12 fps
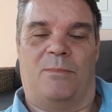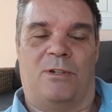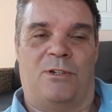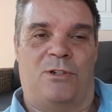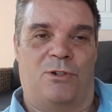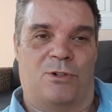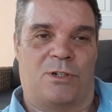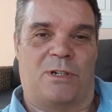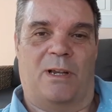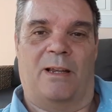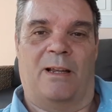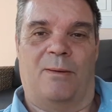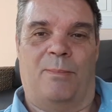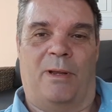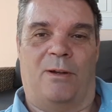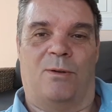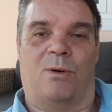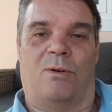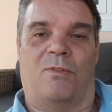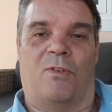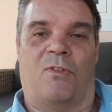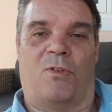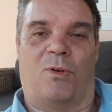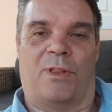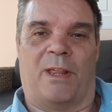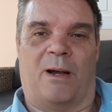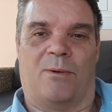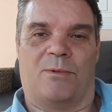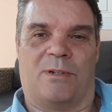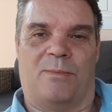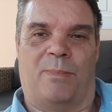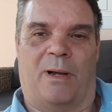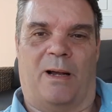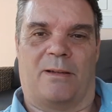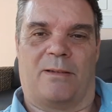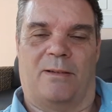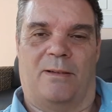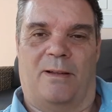to just a little bit over 4,000 baht.